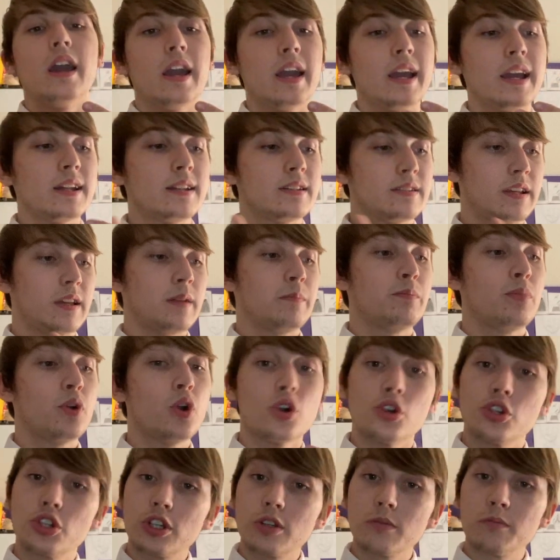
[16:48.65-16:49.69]
it's a
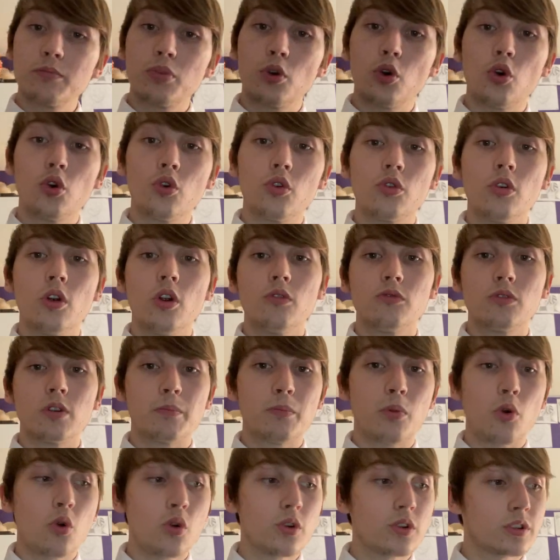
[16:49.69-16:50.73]
push and pull
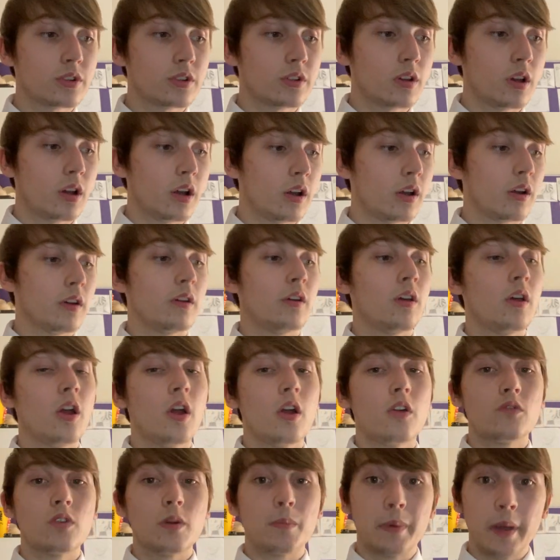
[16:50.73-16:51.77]

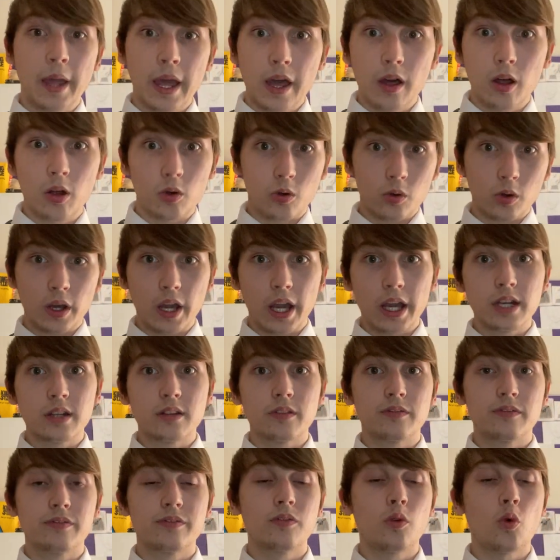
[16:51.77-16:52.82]
repel kind
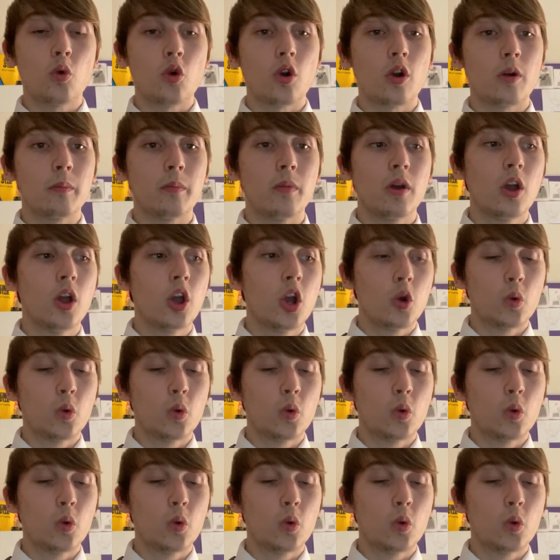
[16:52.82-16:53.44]
of form,